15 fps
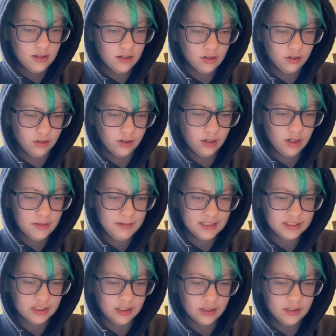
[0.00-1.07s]
Lord
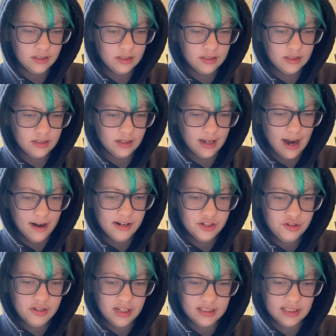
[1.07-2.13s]
Earthmaster, how did
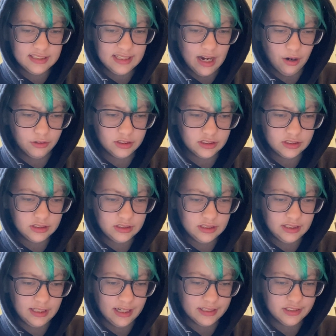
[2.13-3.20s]
you dig this out?
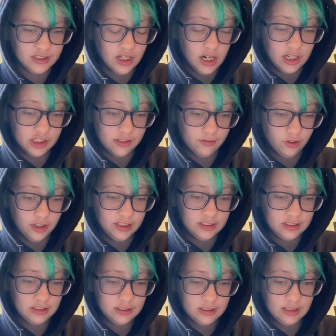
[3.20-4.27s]
He asked in a hushed voice.
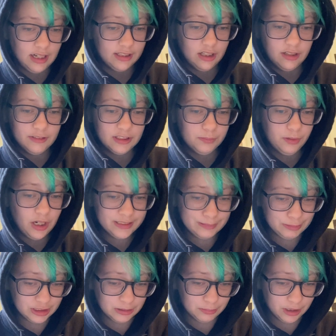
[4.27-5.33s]
I thought it was
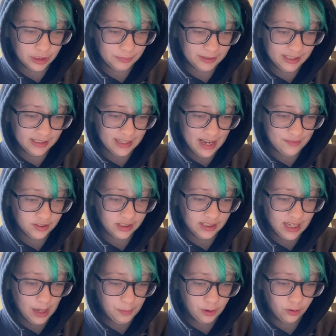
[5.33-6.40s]
impossible to burrow beneath the heavenly
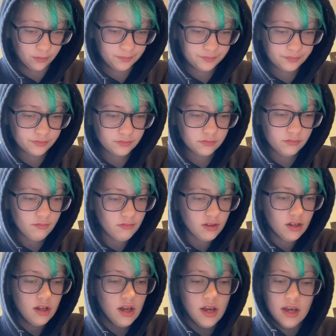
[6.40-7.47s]
capital.
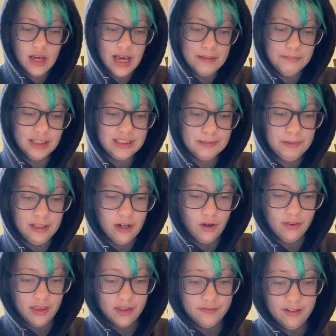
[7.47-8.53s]
It must be known
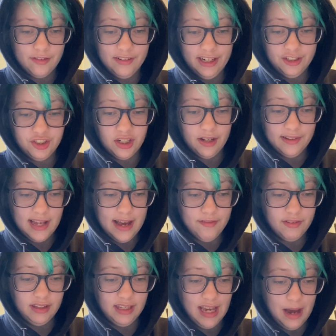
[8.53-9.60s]
that the foundation of the
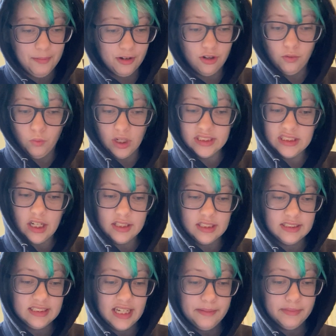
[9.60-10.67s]
heavenly capital was not the
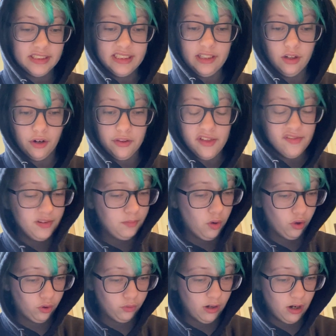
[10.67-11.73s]
same as the earth of the
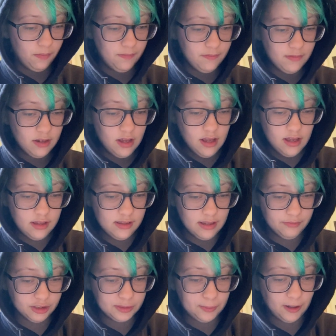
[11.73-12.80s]
mortal realm. In
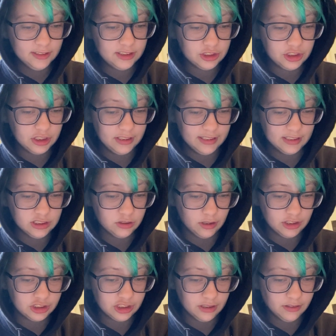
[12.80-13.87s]
response to Shilian's
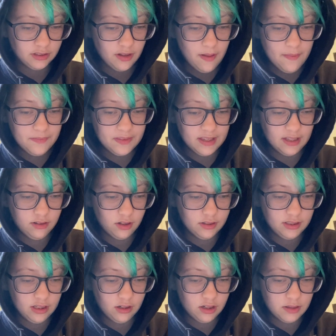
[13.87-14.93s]
questions, he learned
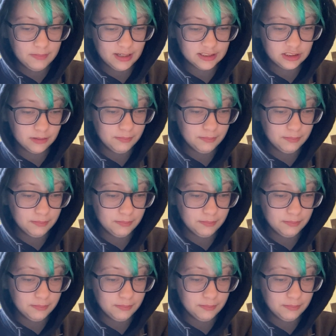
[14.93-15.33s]
the Earthmaster